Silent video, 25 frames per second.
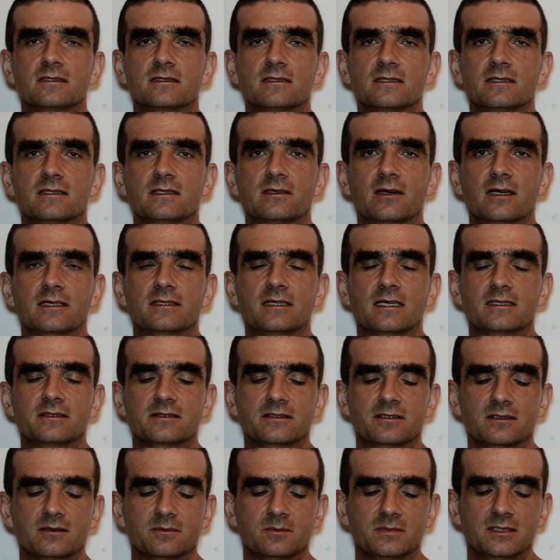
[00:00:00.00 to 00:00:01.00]
he ran
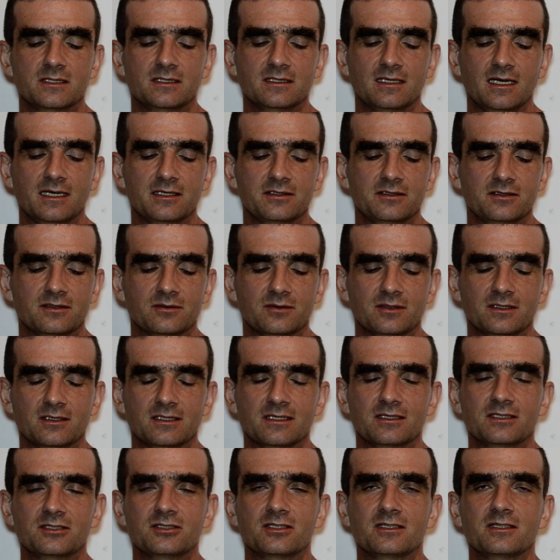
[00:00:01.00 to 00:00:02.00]
until midnight.
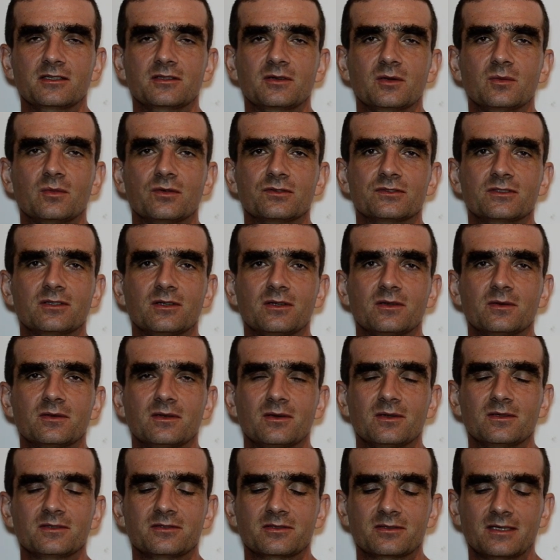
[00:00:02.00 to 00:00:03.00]
Actually, almost
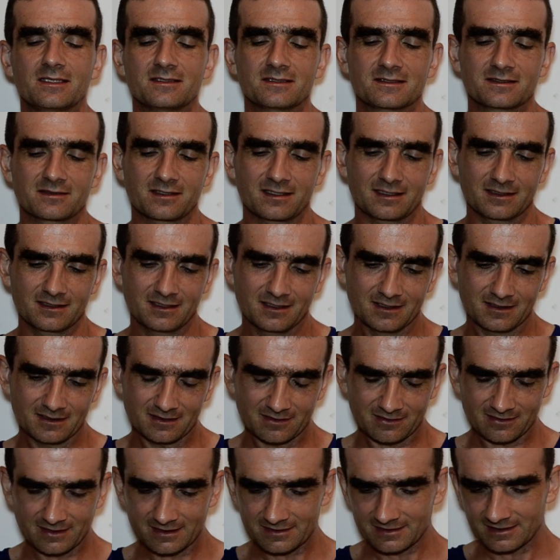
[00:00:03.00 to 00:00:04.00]
all the runners
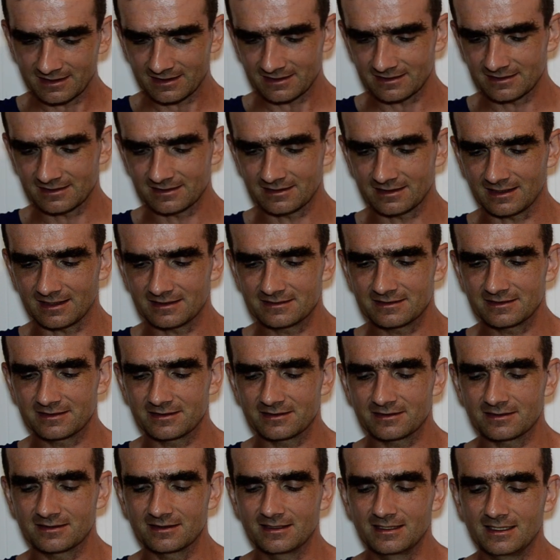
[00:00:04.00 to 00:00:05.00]
ran
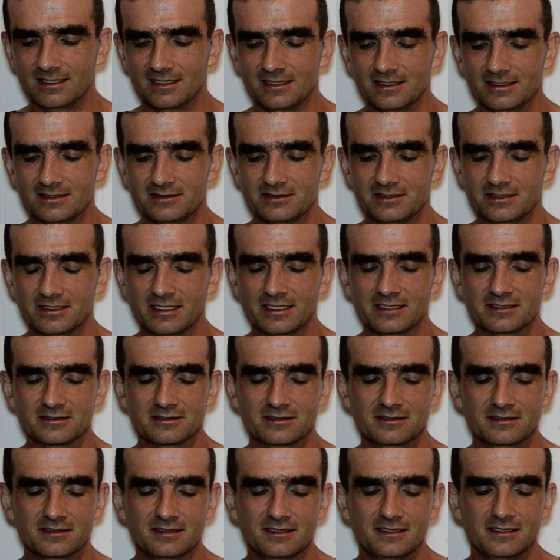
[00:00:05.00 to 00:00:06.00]
until the
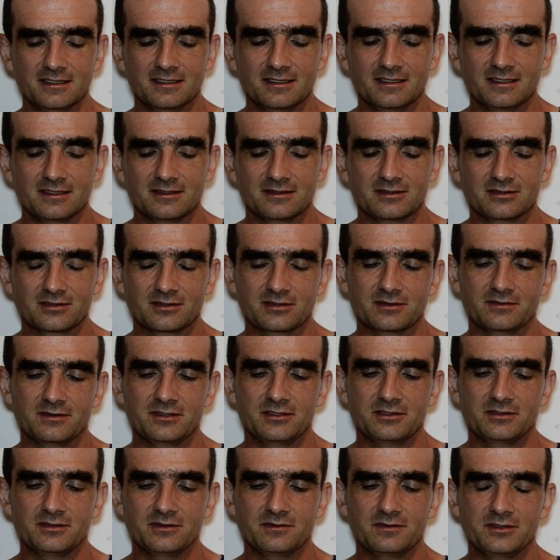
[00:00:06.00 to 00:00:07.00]
end, so
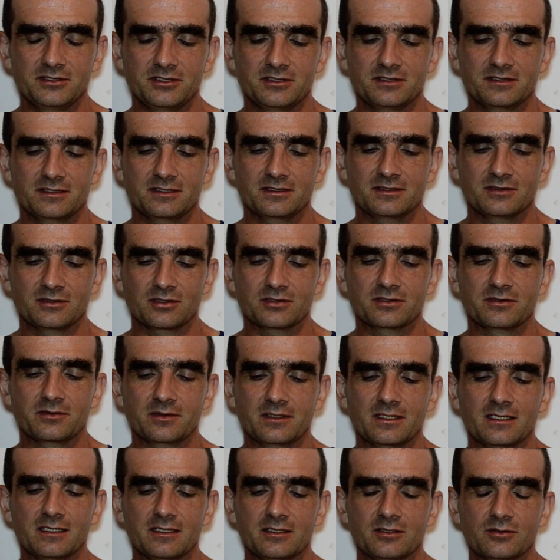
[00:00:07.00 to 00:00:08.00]
which is not
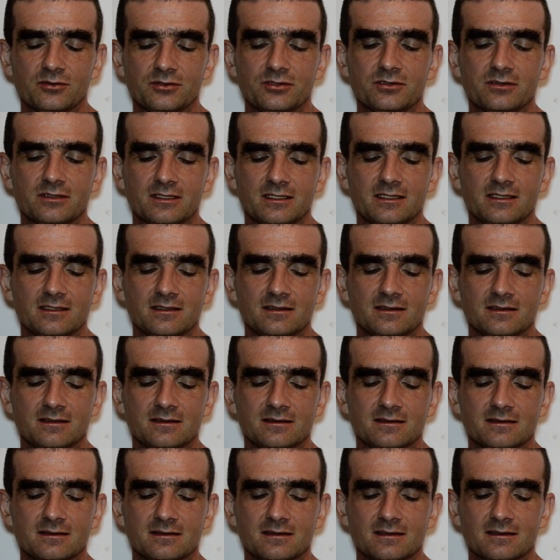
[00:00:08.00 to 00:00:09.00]
really usually
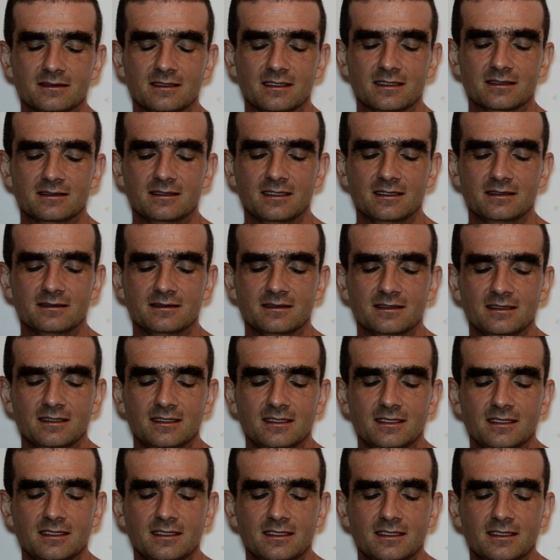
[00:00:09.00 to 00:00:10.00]
like that.
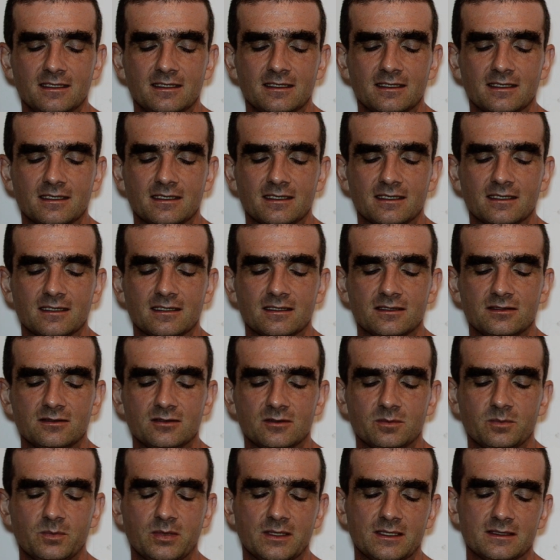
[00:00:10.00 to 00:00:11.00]

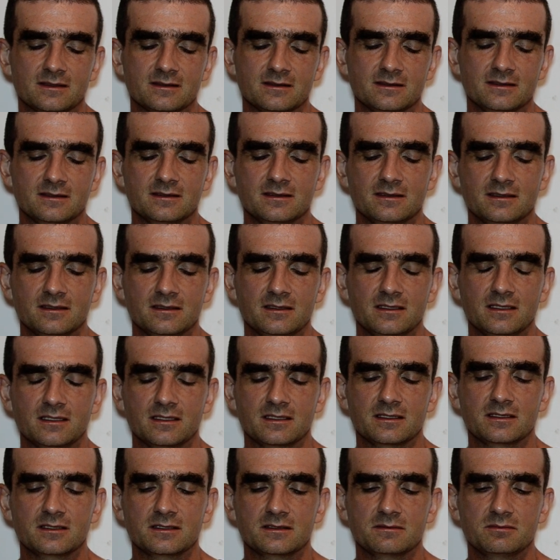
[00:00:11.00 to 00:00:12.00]
Chopin, yeah,
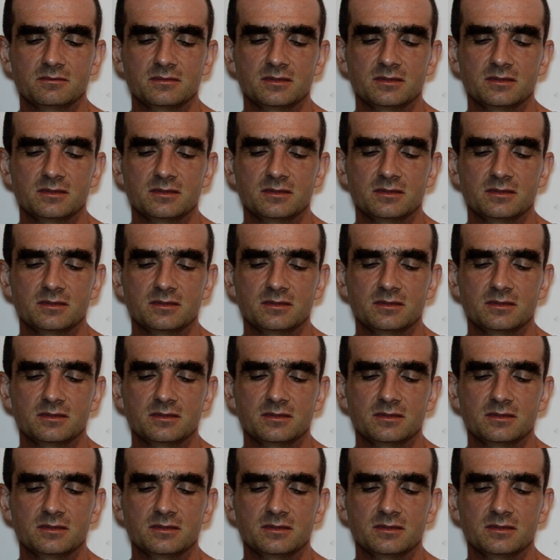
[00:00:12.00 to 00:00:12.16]
he